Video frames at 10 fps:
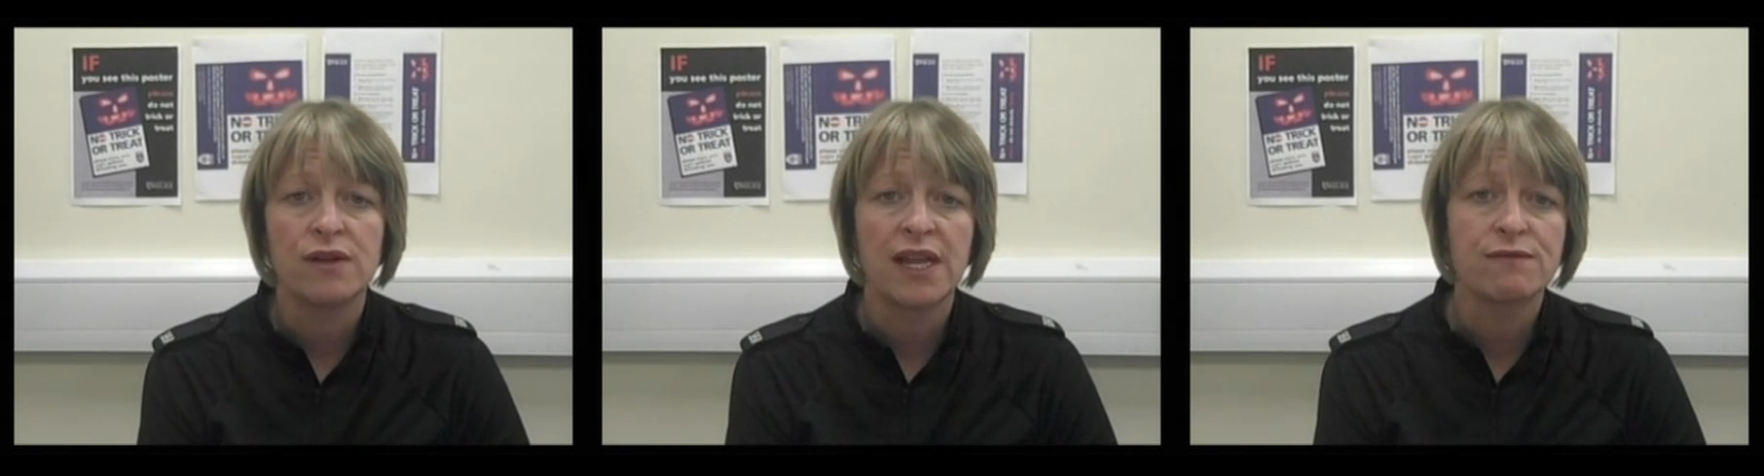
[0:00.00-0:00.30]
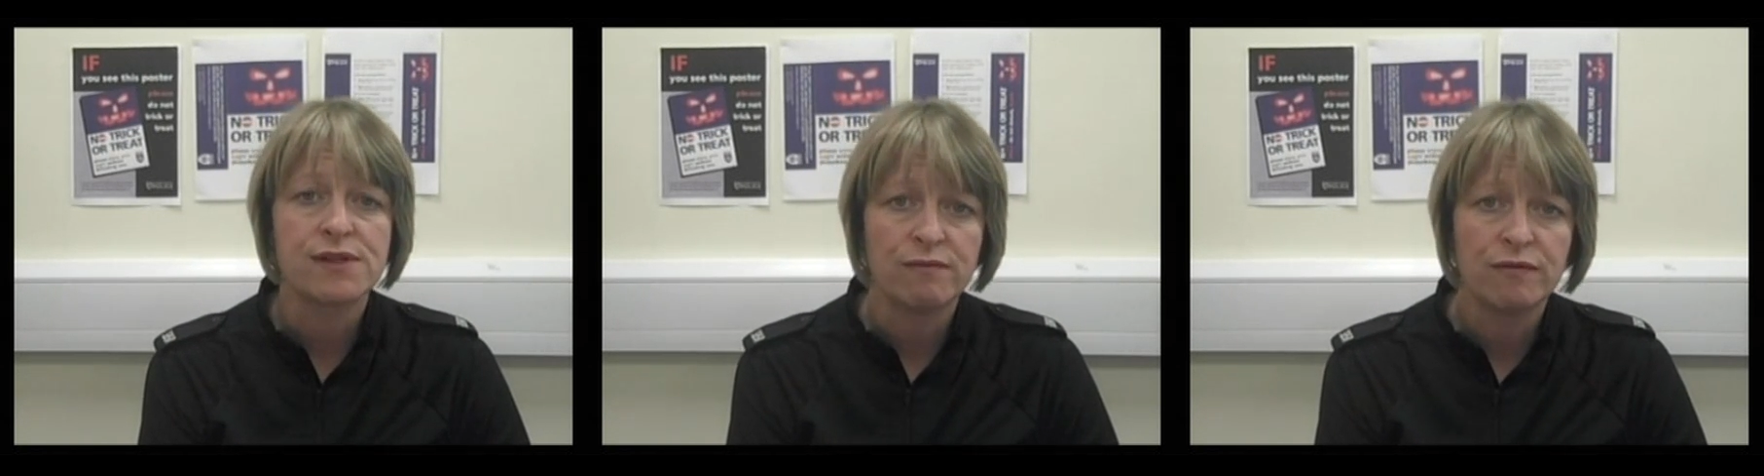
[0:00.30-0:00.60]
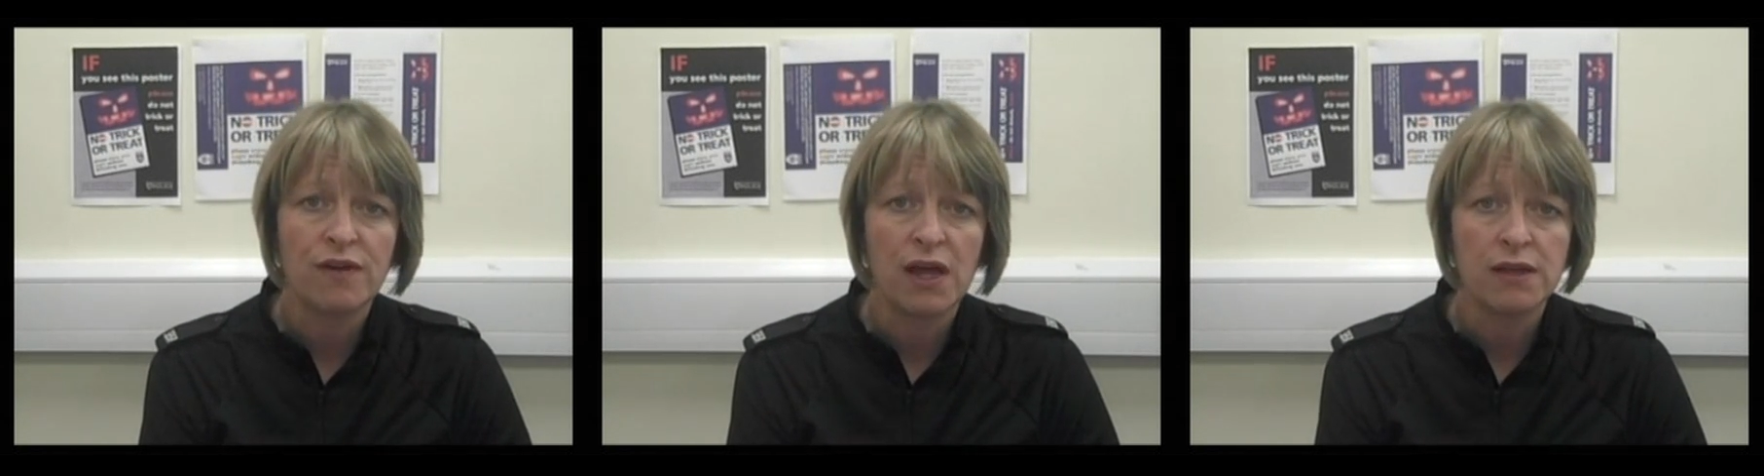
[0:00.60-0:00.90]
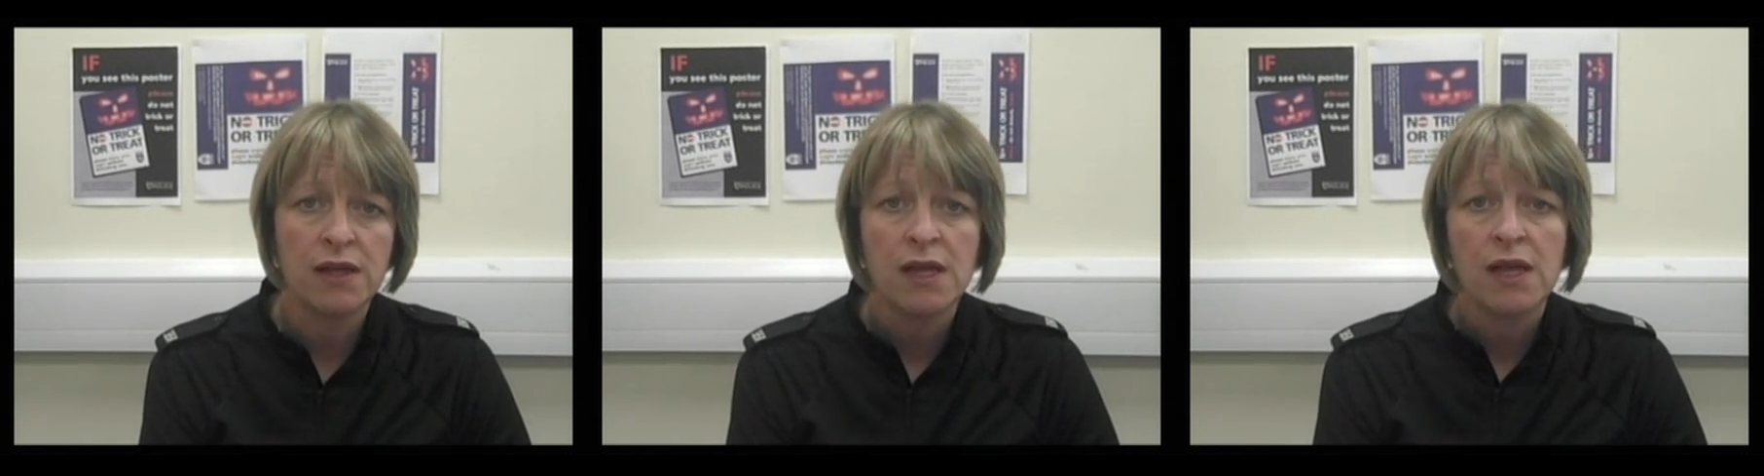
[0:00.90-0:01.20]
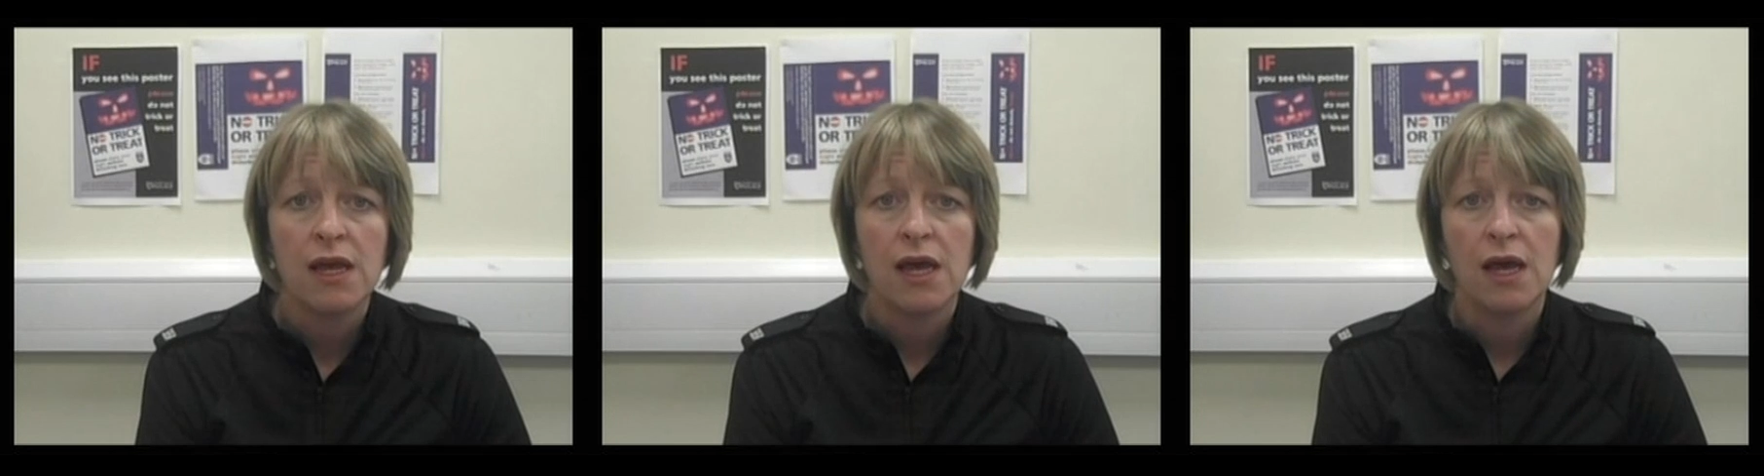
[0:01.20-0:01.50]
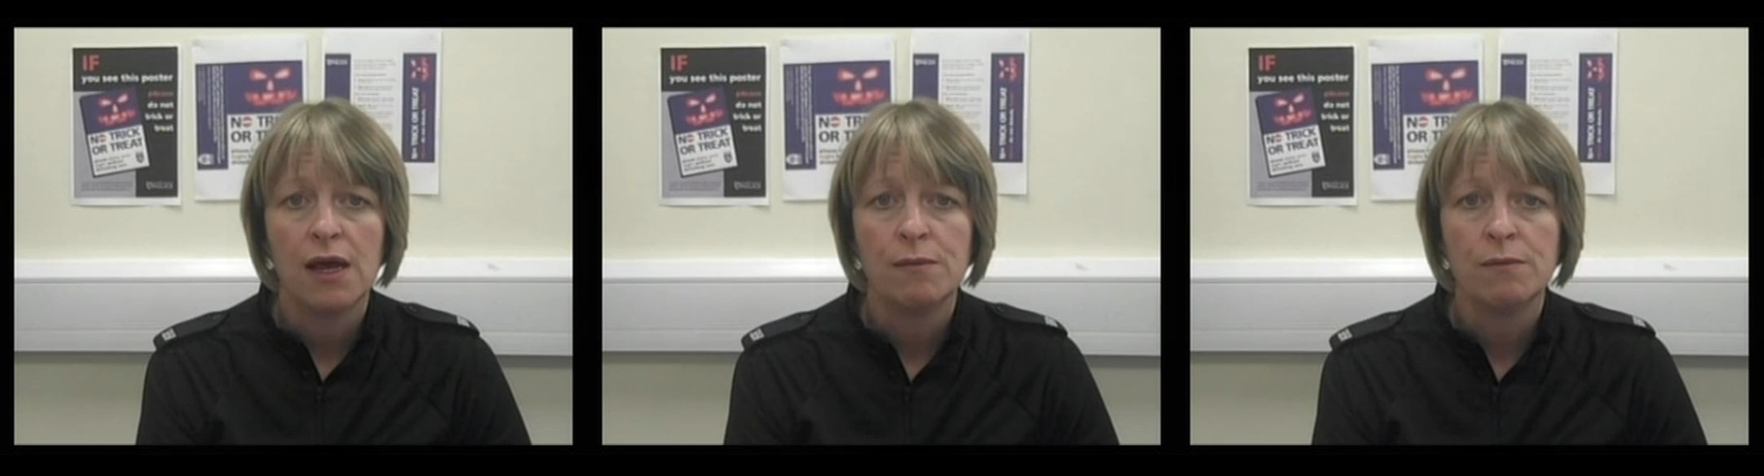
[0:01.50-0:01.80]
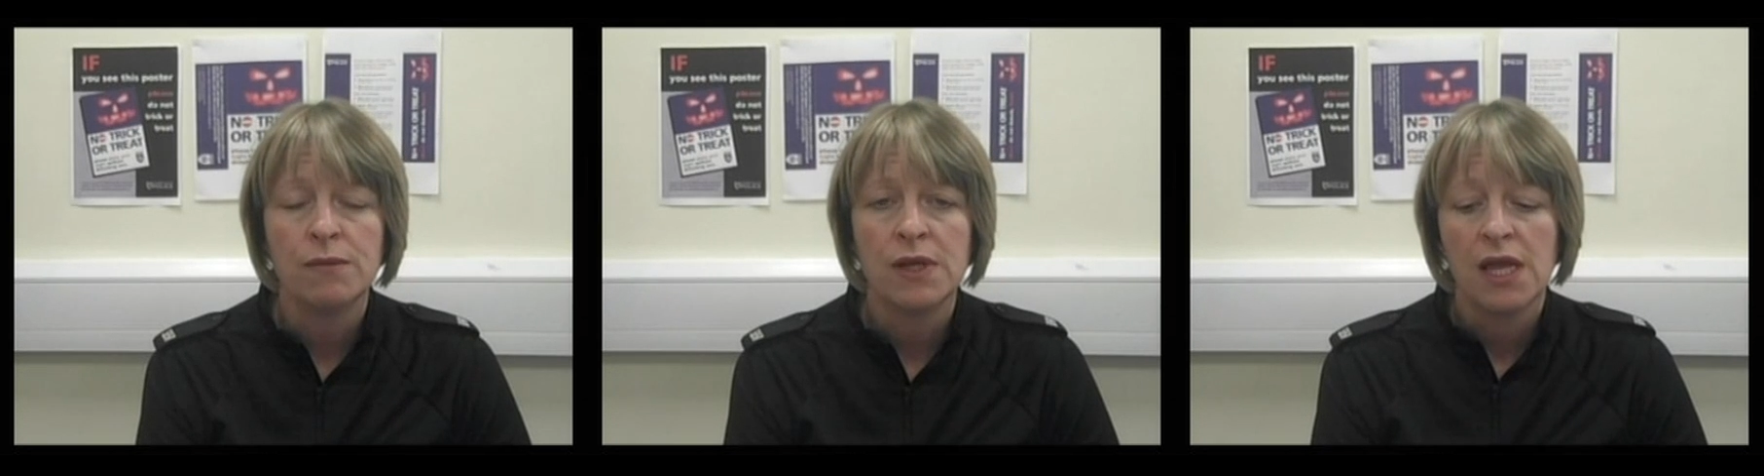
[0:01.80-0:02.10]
and have some fun um,